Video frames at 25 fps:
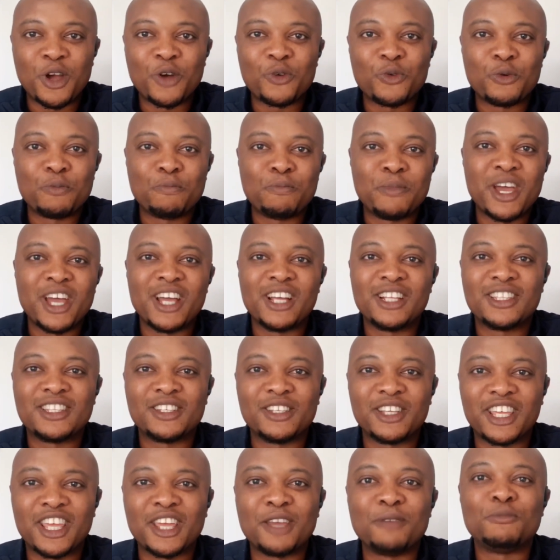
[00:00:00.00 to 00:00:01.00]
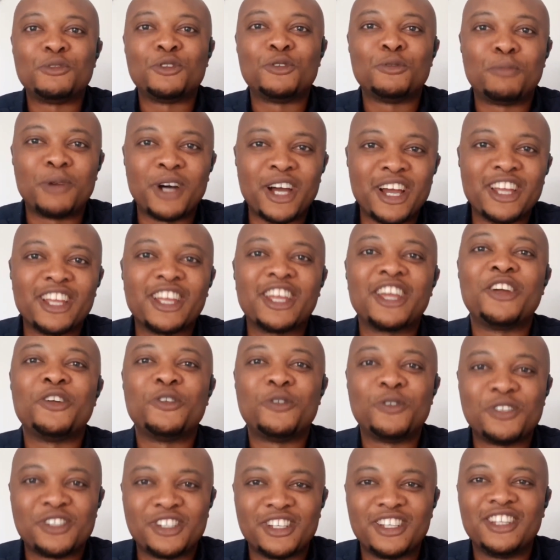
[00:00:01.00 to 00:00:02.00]
where we met, he came to buy
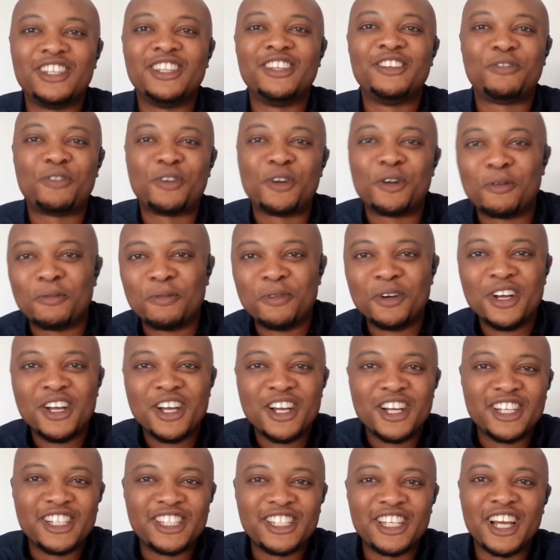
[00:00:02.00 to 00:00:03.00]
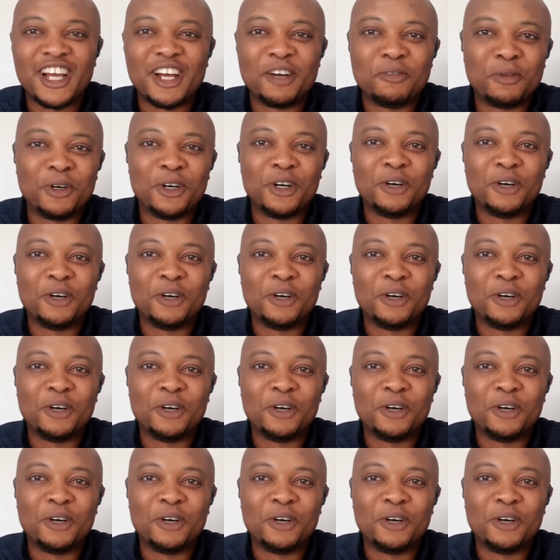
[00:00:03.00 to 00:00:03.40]
kerosene from. Yeah,